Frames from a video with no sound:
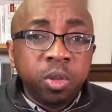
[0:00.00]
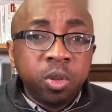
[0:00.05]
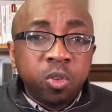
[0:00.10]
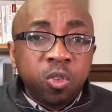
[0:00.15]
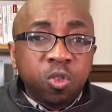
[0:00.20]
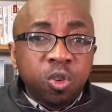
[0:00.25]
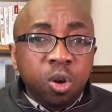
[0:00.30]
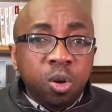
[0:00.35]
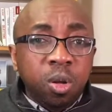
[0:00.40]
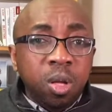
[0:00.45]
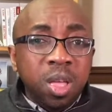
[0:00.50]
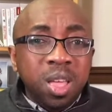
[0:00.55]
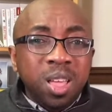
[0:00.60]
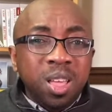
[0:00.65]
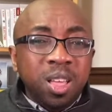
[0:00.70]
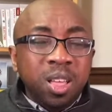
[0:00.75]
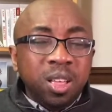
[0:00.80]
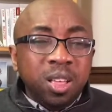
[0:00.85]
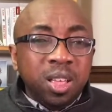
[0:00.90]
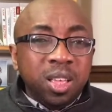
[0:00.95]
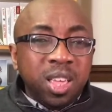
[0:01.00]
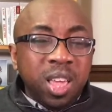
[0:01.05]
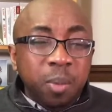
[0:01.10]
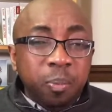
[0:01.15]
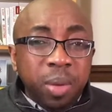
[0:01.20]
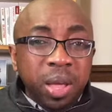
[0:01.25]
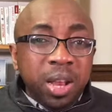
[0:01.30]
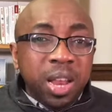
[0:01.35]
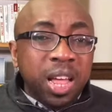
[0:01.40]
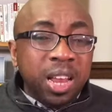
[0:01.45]
So
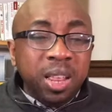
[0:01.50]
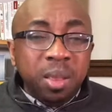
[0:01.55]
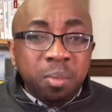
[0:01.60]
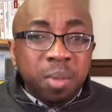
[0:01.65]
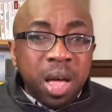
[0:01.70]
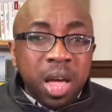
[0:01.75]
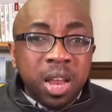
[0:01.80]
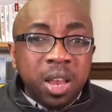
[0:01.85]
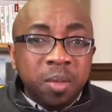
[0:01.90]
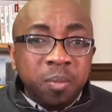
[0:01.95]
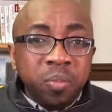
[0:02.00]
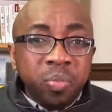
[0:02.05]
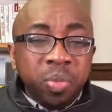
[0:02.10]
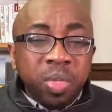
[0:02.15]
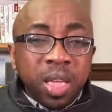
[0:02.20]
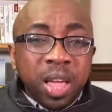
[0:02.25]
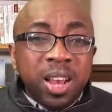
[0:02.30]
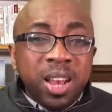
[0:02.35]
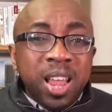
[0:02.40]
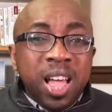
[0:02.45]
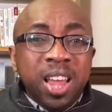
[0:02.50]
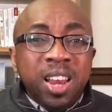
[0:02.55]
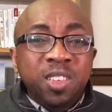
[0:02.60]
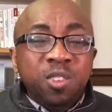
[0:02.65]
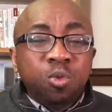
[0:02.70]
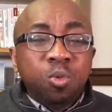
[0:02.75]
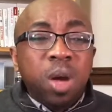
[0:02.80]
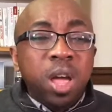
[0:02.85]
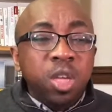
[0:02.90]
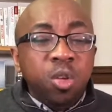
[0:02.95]
keeping that in mind, and that
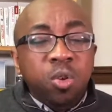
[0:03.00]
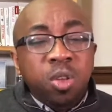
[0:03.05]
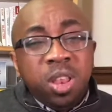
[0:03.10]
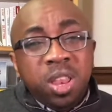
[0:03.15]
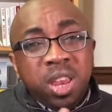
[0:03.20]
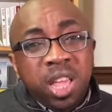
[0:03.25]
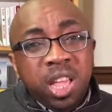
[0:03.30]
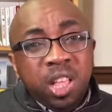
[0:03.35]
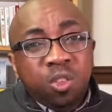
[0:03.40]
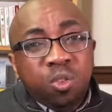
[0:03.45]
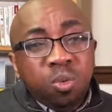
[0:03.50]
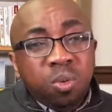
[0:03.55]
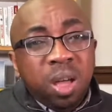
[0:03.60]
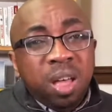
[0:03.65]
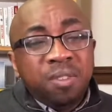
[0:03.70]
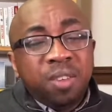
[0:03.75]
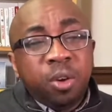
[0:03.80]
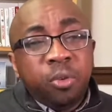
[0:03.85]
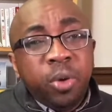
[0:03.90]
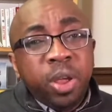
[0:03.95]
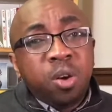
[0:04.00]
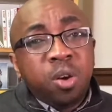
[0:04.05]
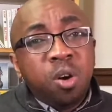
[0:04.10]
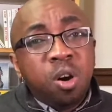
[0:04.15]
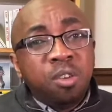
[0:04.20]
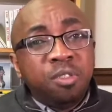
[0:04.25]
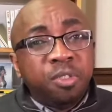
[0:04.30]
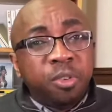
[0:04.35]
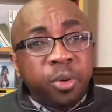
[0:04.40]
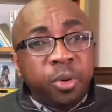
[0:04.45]
is why you need to have a
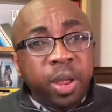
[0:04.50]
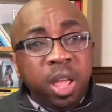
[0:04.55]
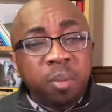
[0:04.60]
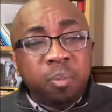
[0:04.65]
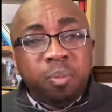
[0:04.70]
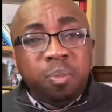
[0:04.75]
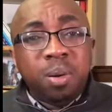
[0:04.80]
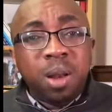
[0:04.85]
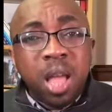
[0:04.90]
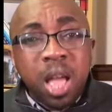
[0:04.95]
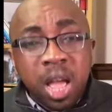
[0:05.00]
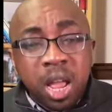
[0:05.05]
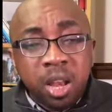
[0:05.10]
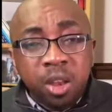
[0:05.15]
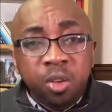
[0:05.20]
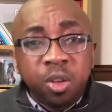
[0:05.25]
recovery plan.